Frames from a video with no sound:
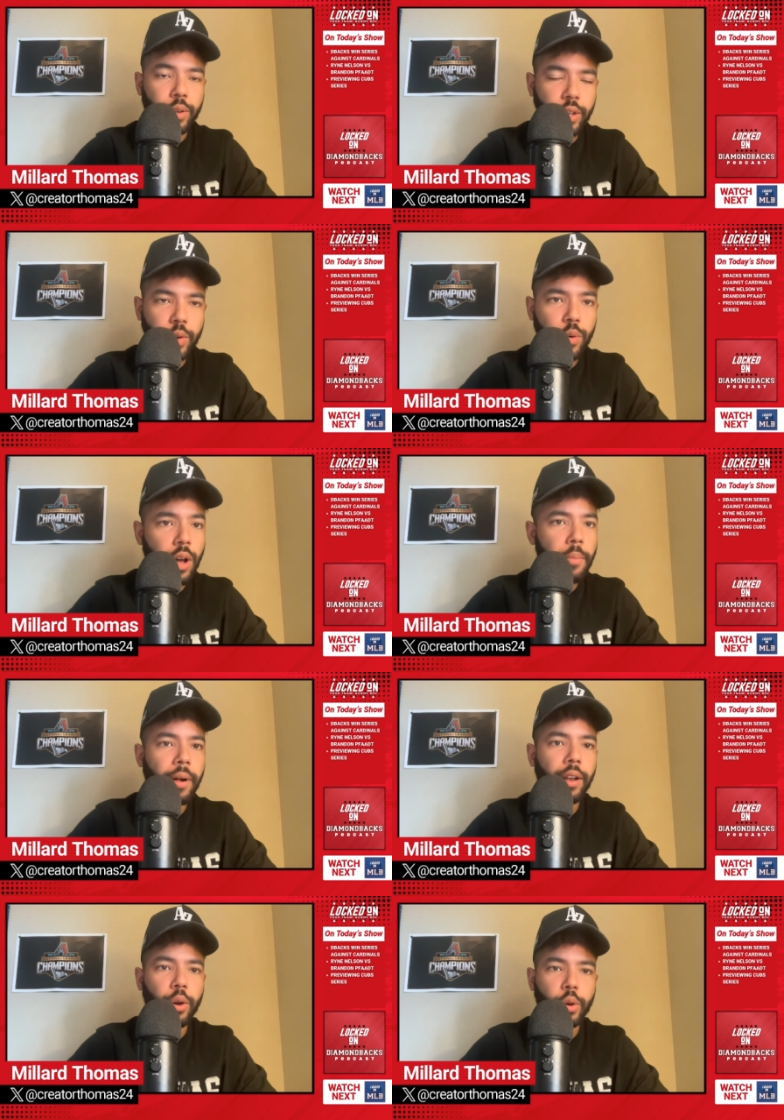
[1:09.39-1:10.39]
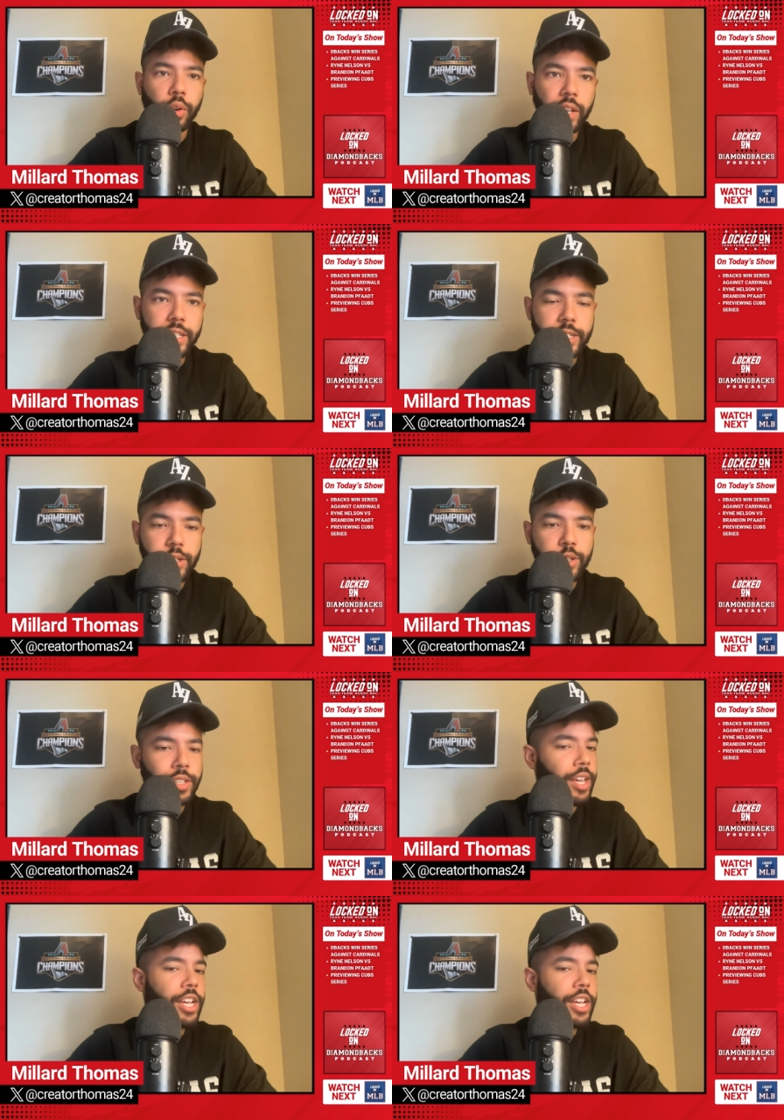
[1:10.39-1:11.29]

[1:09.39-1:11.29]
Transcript: you, my loyal listeners,